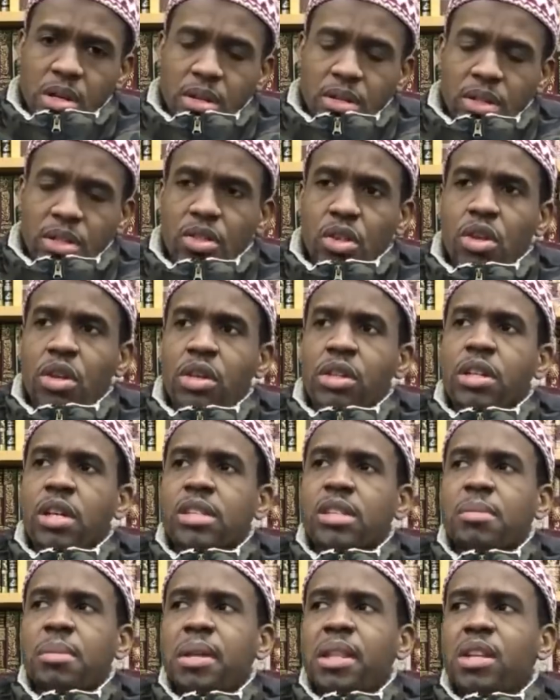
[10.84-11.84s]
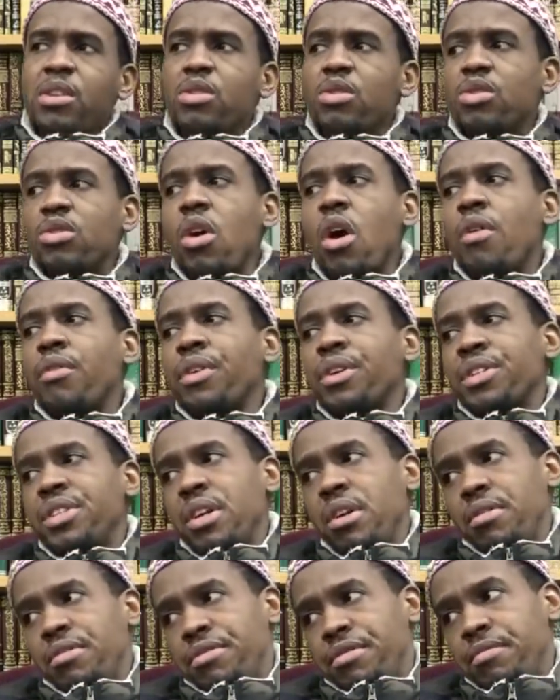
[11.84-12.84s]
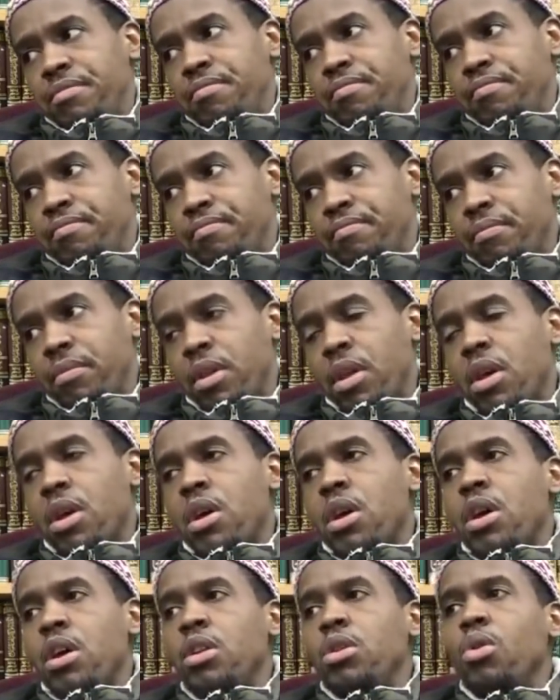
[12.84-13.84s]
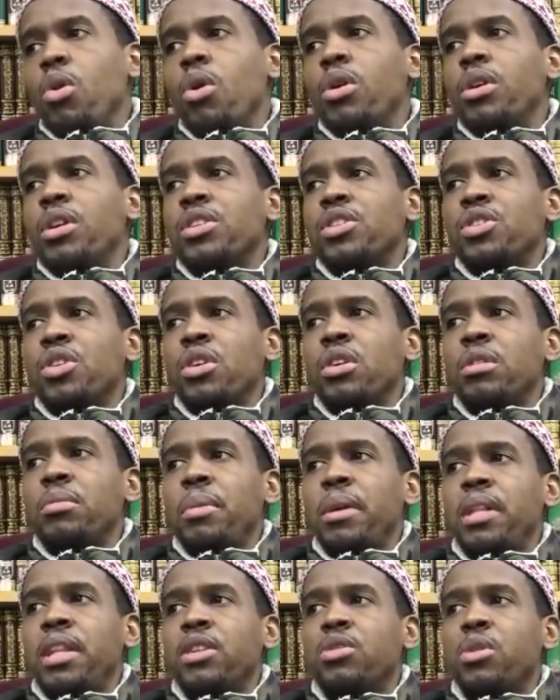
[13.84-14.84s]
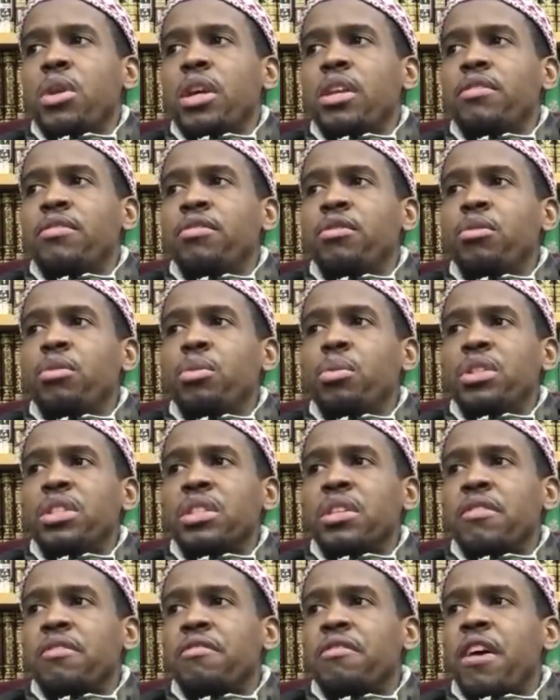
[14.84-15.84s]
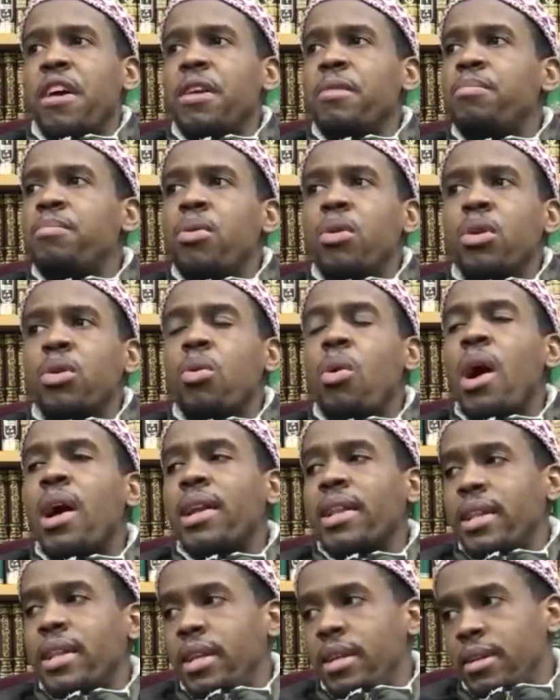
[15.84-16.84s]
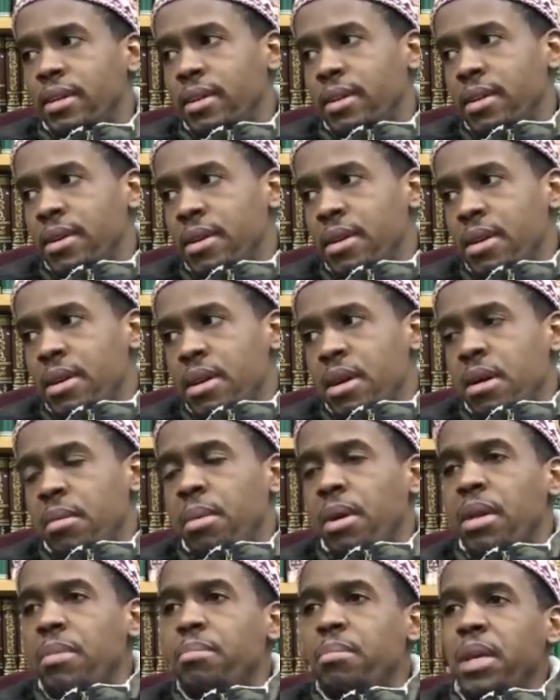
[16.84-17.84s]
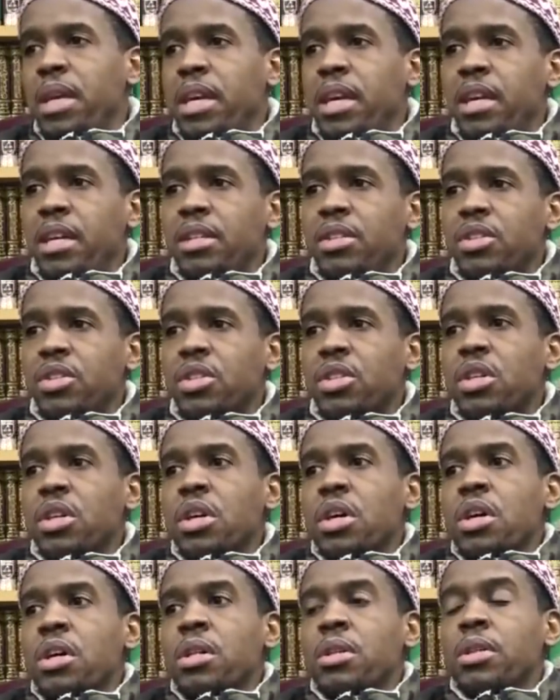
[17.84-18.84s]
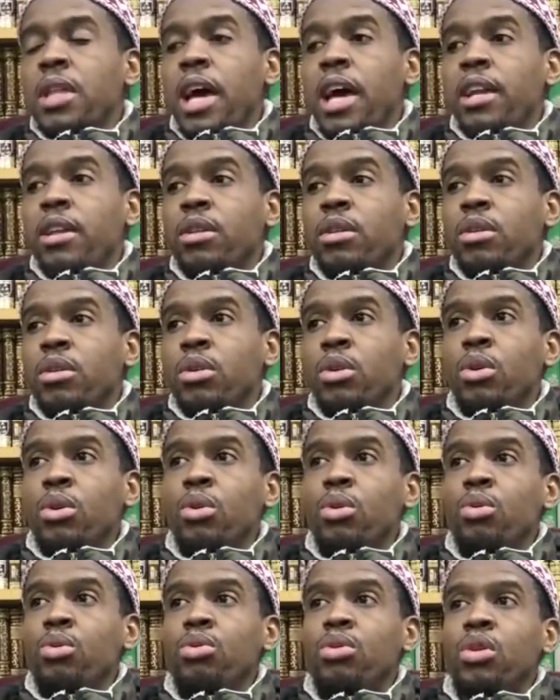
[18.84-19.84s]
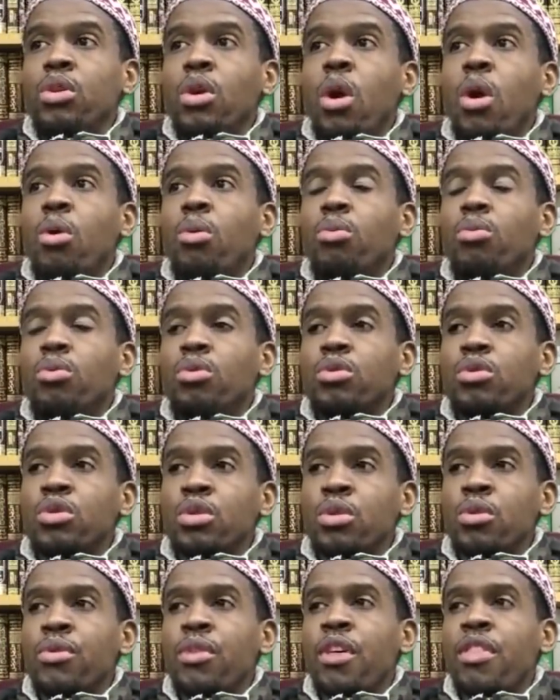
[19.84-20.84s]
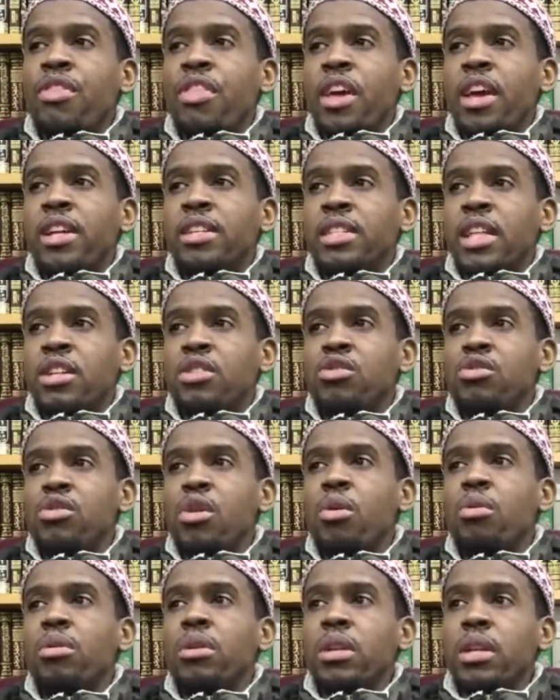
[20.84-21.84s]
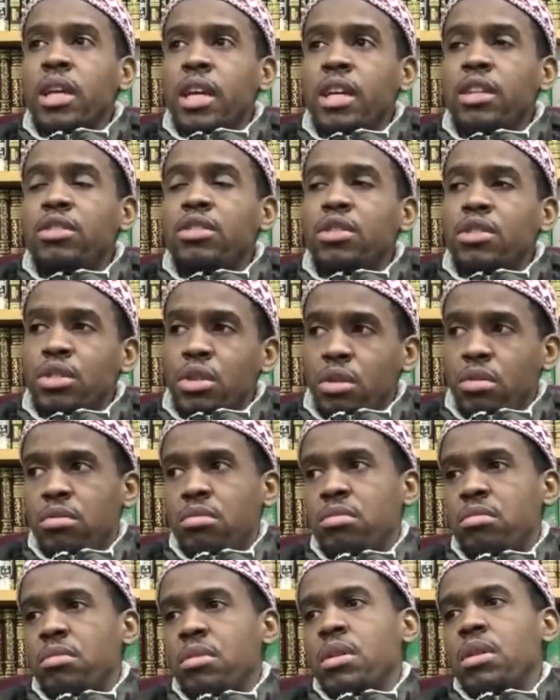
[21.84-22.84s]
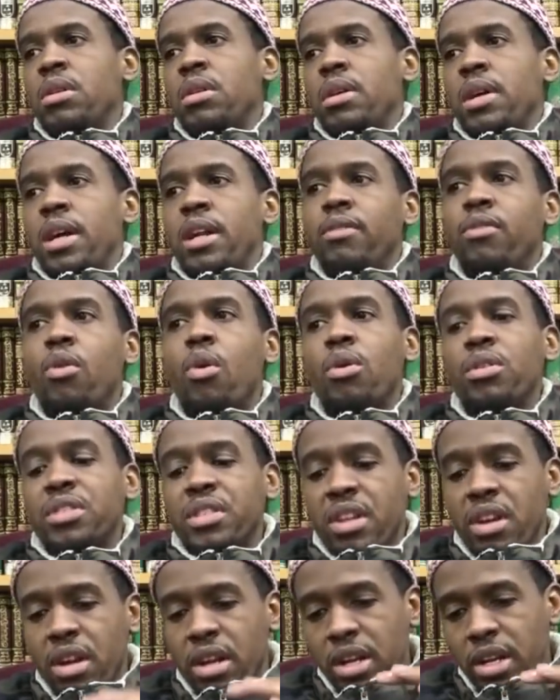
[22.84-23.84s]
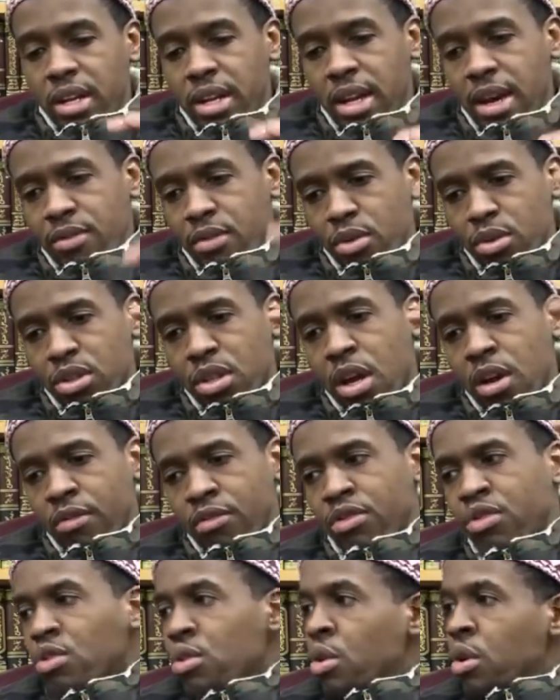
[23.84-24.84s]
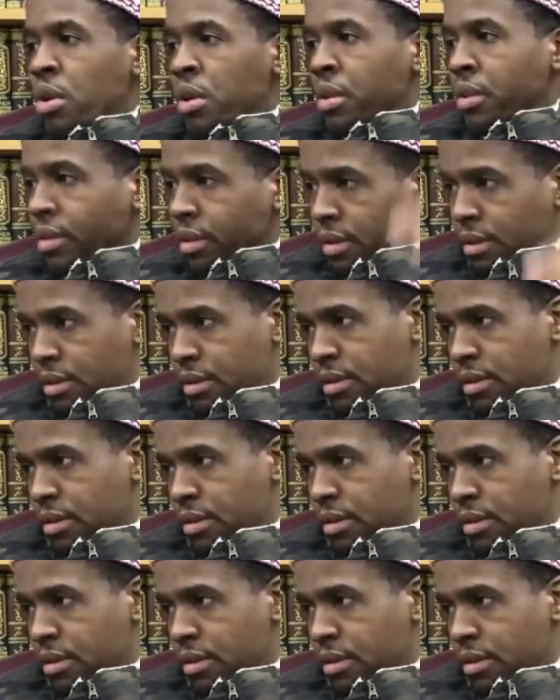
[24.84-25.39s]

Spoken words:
Zuhd doesn't mean that you starve yourself. Nor does zuhd mean that you eat food which is of very poor quality. But it means that you don't do the things that you don't need to do. And of course, there are levels of zuhd.